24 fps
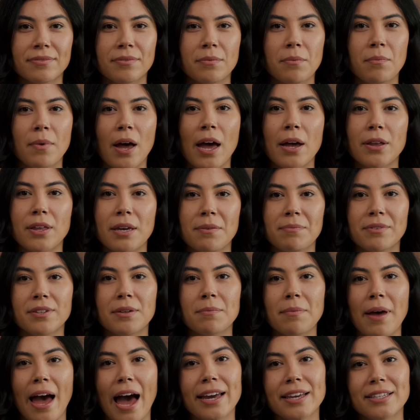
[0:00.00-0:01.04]
Welcome to
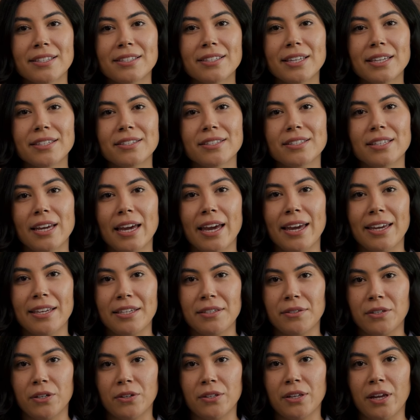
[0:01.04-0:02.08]
Packet Sensei,
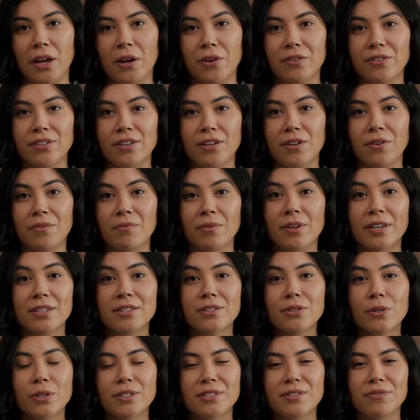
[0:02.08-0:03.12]
your go-to
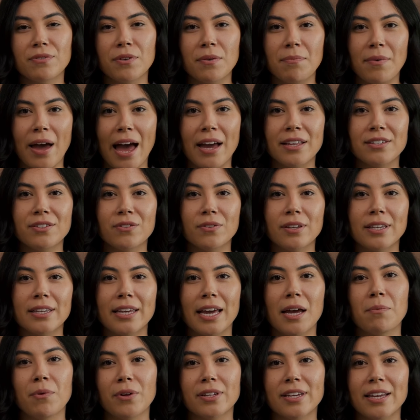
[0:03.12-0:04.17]
resource for mastering
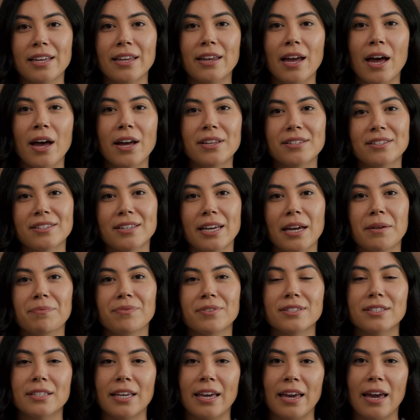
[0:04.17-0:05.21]
networking
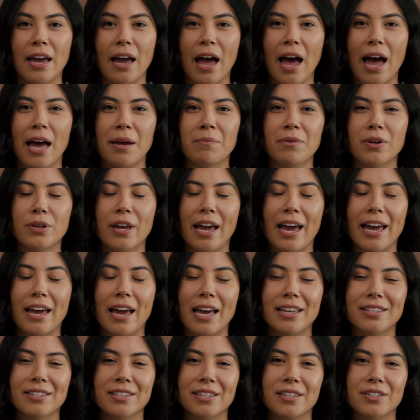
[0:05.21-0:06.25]
concepts. I'm your
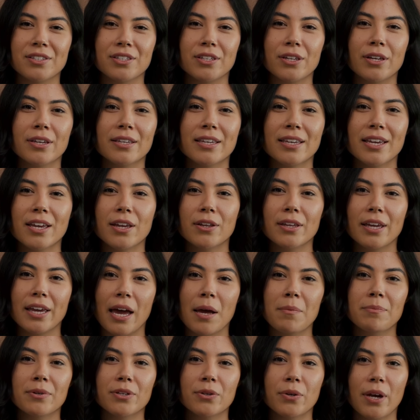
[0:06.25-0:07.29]
AI teacher, here to
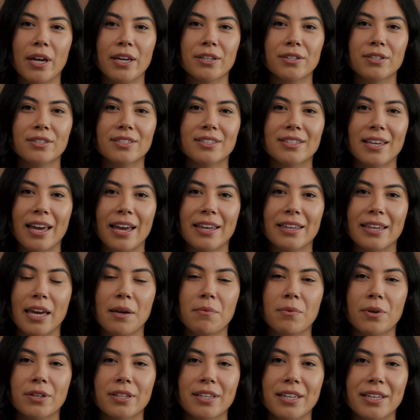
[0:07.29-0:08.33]
help you understand
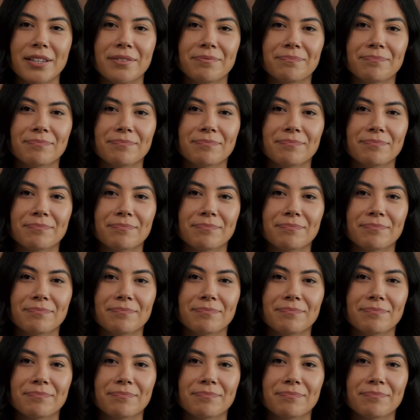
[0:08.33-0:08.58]
networking.